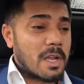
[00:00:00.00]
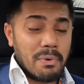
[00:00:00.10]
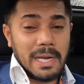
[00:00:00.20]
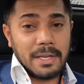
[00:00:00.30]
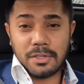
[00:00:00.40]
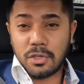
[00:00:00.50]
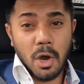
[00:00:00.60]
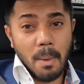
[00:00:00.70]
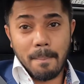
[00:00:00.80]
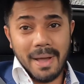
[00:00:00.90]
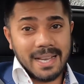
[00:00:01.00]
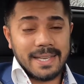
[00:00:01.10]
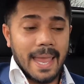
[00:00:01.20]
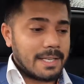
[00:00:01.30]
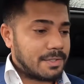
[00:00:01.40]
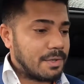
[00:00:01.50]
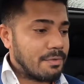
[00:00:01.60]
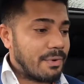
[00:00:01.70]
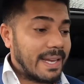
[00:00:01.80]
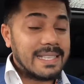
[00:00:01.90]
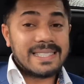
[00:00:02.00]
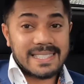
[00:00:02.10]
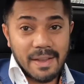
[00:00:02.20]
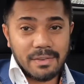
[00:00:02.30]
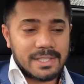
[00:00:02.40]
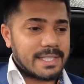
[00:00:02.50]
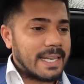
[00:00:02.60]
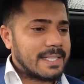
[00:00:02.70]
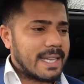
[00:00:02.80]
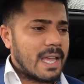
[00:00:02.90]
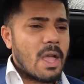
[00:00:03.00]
brilliant compact SUV, 7-seater